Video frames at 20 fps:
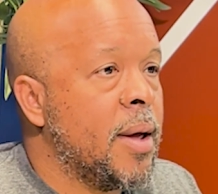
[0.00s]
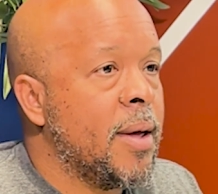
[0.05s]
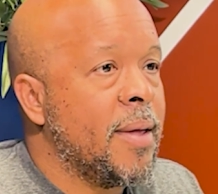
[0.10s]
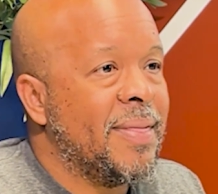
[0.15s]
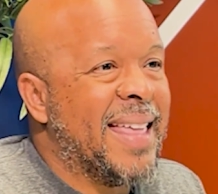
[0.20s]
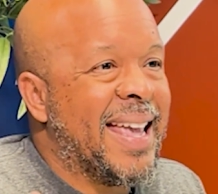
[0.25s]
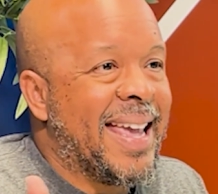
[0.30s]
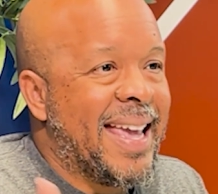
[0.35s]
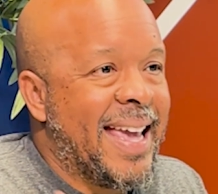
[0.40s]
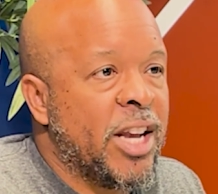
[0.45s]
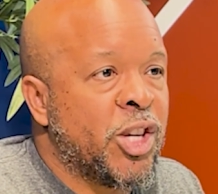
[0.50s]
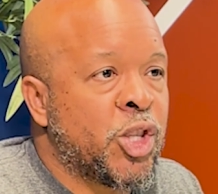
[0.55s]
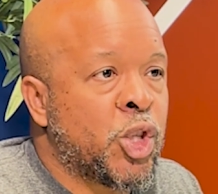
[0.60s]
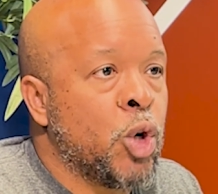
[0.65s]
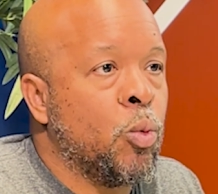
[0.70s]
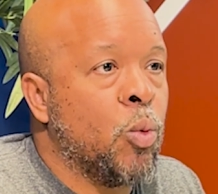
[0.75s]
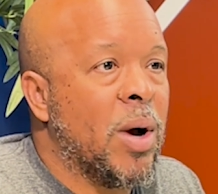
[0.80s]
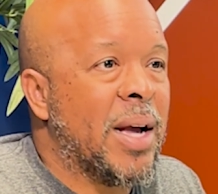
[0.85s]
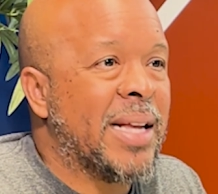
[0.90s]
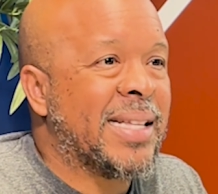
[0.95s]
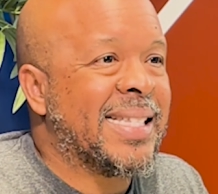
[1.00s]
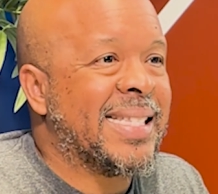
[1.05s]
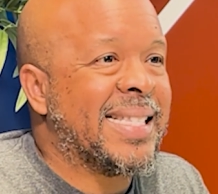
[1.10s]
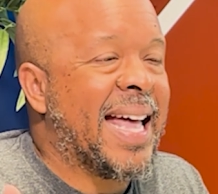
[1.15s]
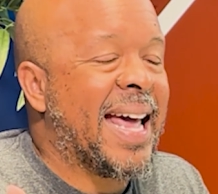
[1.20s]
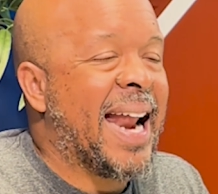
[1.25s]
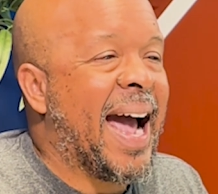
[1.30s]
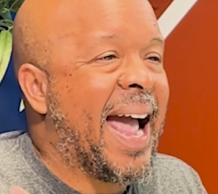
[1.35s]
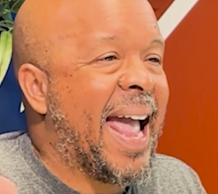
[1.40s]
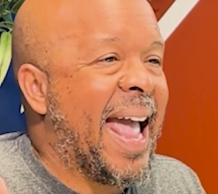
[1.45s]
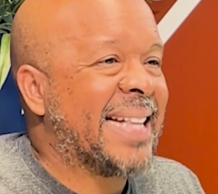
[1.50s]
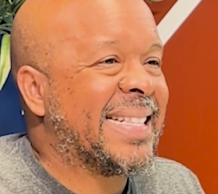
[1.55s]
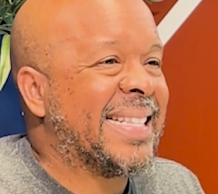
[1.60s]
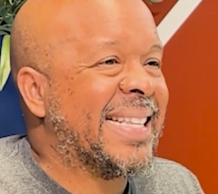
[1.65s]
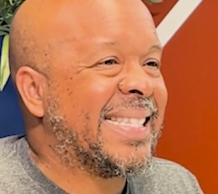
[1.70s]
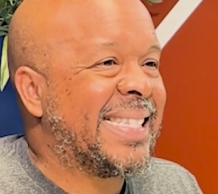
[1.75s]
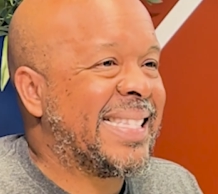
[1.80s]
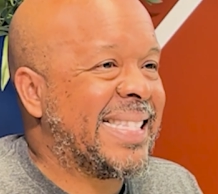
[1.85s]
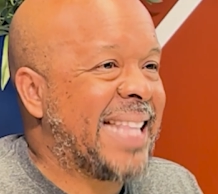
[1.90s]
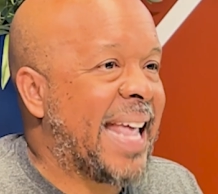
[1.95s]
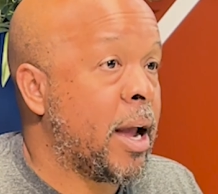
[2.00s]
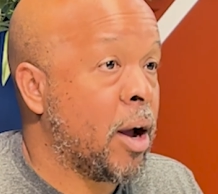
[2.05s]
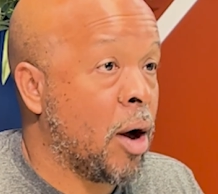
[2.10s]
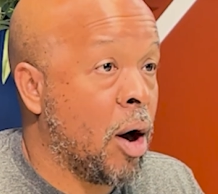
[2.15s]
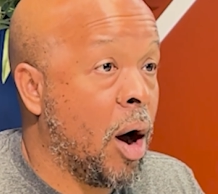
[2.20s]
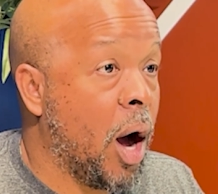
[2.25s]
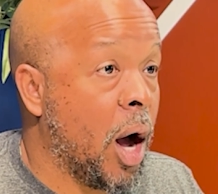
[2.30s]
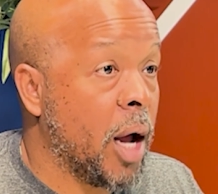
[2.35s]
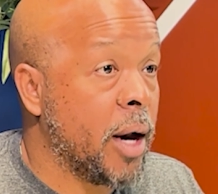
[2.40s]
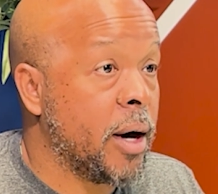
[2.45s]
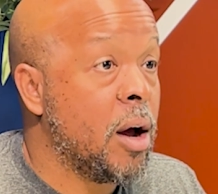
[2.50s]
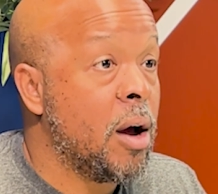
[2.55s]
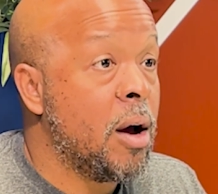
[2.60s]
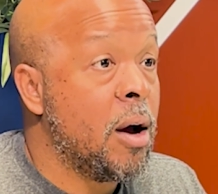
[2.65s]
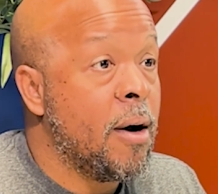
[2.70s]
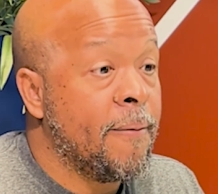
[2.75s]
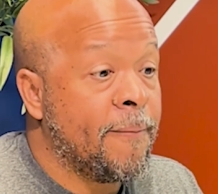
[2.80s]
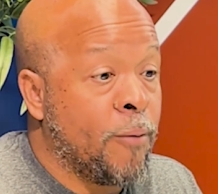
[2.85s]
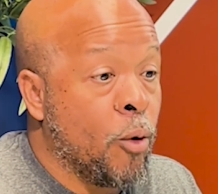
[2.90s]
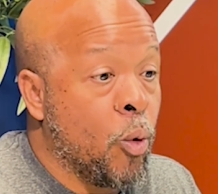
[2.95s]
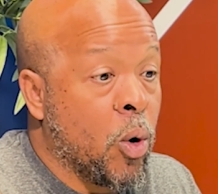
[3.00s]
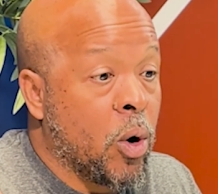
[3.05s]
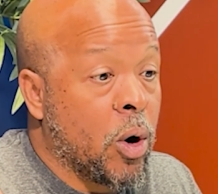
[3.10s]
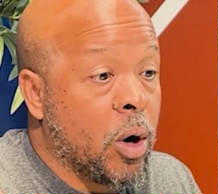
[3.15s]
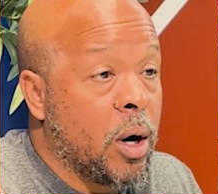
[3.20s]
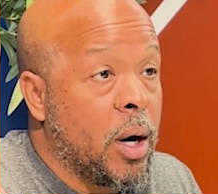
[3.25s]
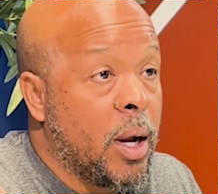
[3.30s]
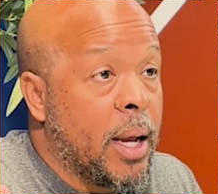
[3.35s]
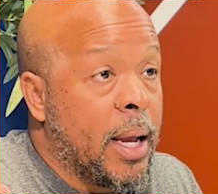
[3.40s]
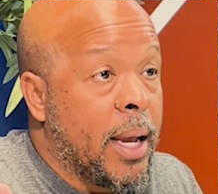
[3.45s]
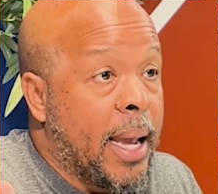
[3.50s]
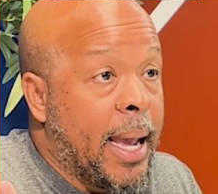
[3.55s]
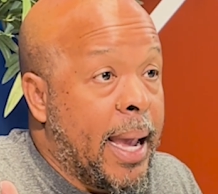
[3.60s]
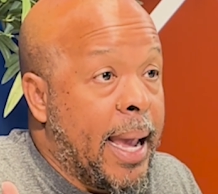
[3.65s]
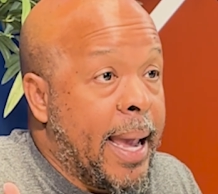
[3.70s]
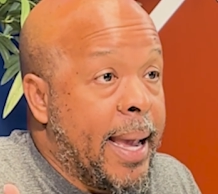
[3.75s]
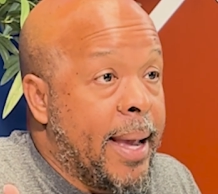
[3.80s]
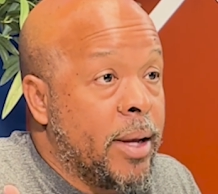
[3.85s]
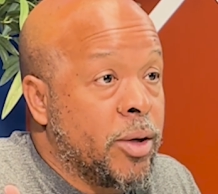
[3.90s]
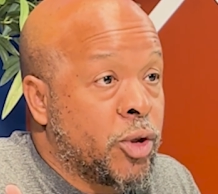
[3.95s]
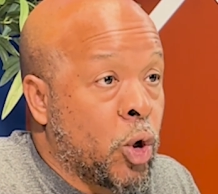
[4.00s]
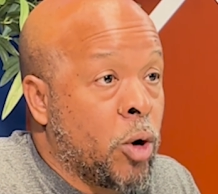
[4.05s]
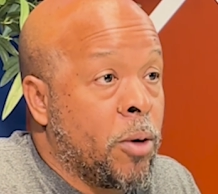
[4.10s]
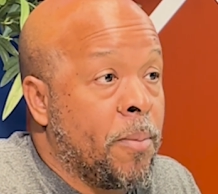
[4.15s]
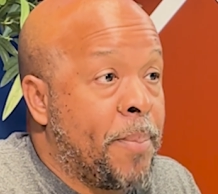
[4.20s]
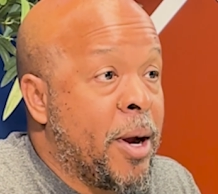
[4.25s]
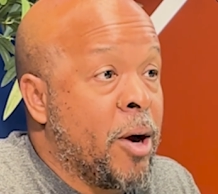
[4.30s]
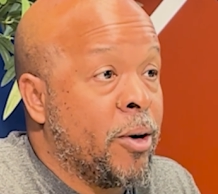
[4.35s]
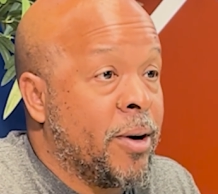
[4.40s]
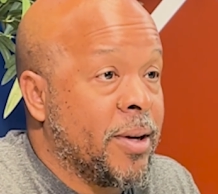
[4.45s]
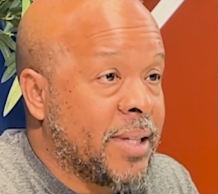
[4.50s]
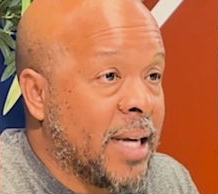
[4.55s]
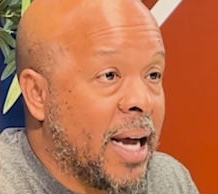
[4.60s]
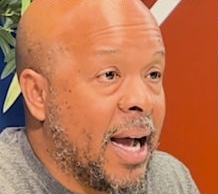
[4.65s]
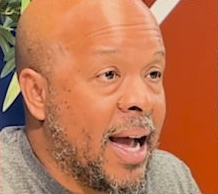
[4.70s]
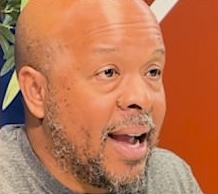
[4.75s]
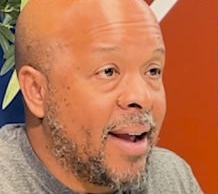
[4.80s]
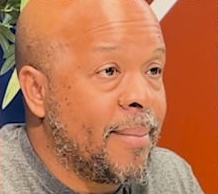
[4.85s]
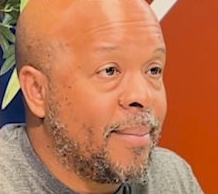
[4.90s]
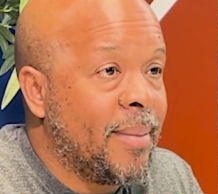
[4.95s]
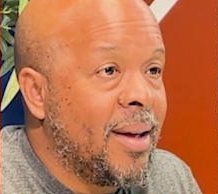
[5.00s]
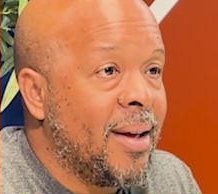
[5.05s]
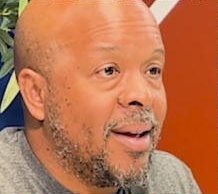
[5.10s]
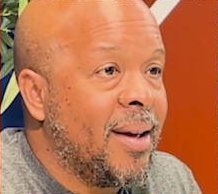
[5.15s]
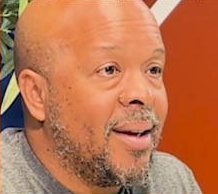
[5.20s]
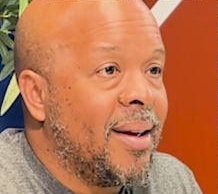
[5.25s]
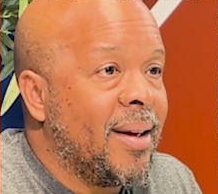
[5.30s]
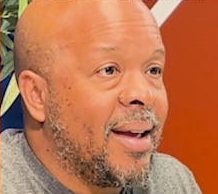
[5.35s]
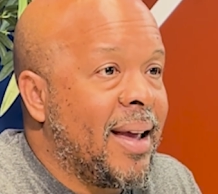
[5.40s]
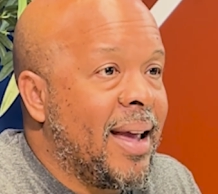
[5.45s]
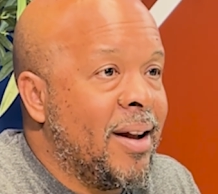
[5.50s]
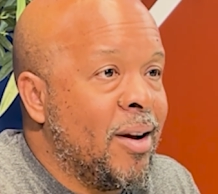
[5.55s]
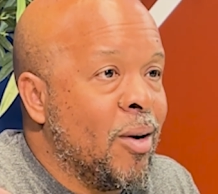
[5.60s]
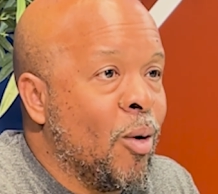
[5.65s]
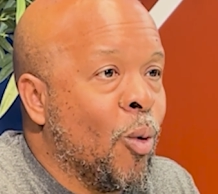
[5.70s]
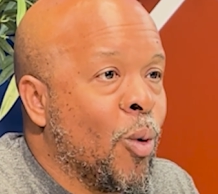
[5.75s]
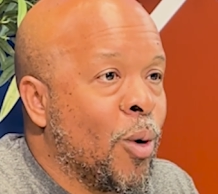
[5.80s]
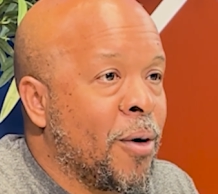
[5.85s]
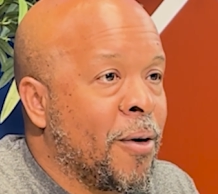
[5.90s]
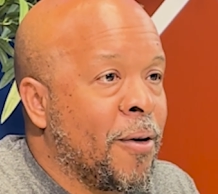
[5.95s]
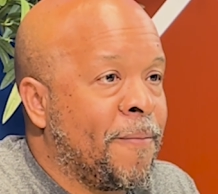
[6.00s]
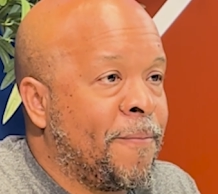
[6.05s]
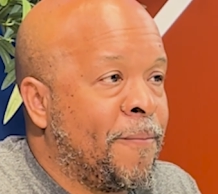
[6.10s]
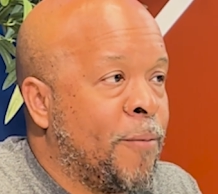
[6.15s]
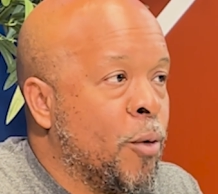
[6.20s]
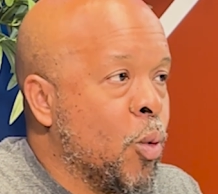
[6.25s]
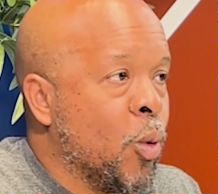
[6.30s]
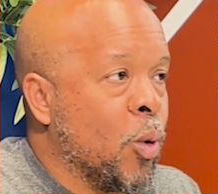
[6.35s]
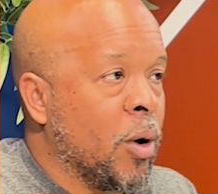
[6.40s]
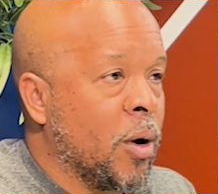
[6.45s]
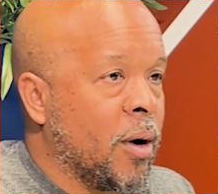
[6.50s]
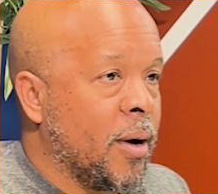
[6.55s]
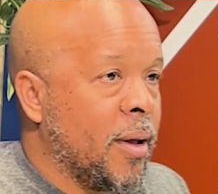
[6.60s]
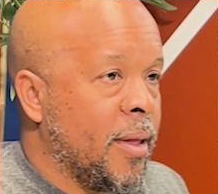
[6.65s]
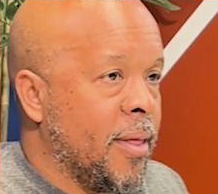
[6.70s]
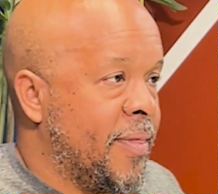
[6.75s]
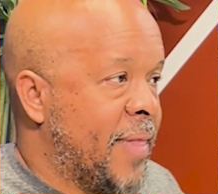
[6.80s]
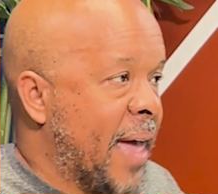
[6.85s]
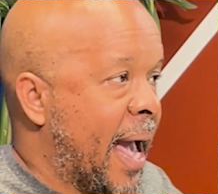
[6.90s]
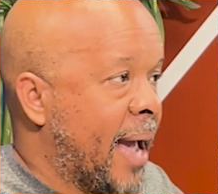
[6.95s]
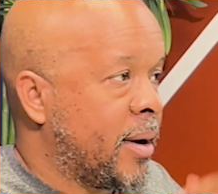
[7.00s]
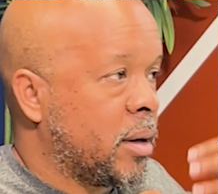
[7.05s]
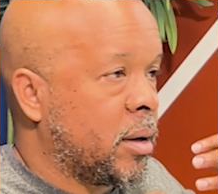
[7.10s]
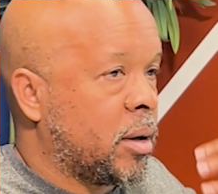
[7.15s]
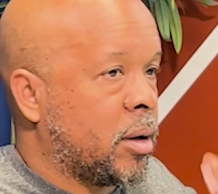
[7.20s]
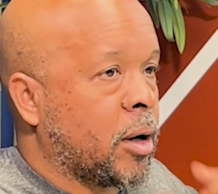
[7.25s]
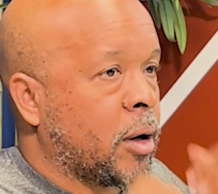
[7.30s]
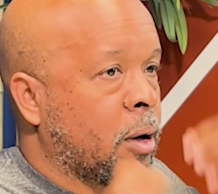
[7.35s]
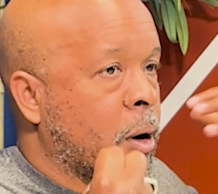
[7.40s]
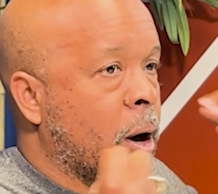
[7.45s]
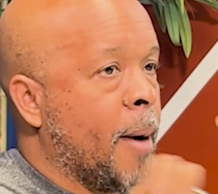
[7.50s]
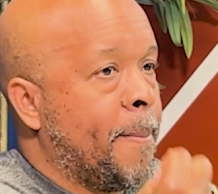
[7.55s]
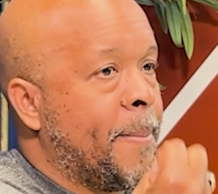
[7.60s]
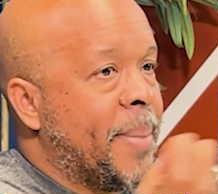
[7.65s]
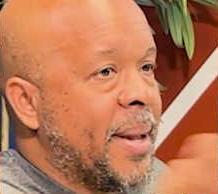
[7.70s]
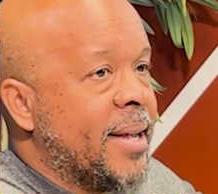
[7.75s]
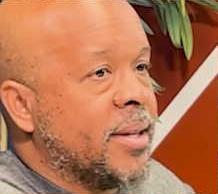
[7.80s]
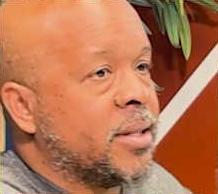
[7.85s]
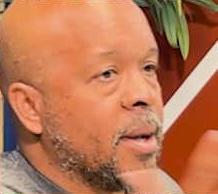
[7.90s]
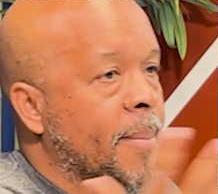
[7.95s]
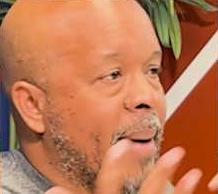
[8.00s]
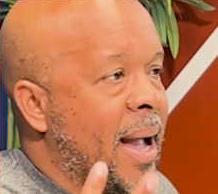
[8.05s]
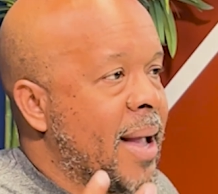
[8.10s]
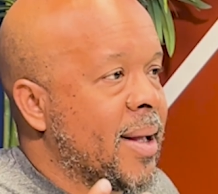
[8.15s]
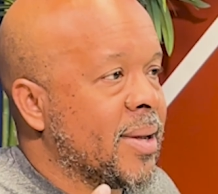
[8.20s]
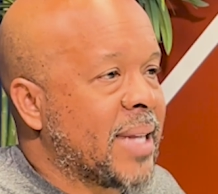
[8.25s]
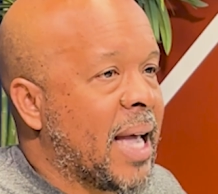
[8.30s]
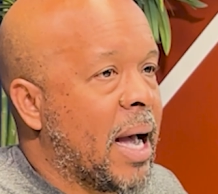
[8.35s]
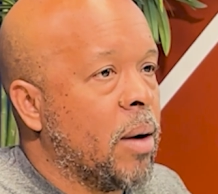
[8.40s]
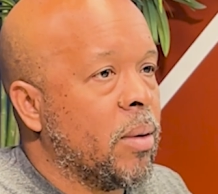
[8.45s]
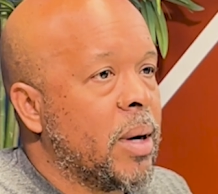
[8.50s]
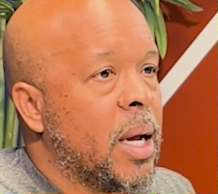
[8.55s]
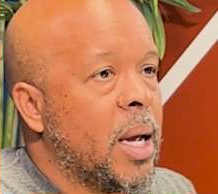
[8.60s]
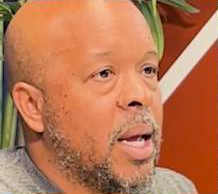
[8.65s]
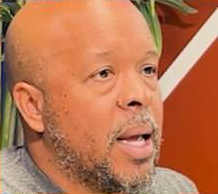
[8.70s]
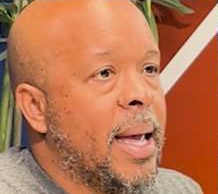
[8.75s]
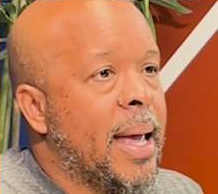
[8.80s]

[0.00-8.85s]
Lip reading: The issue is that I had to stay on for a certain period of time in order for that company to buy us out.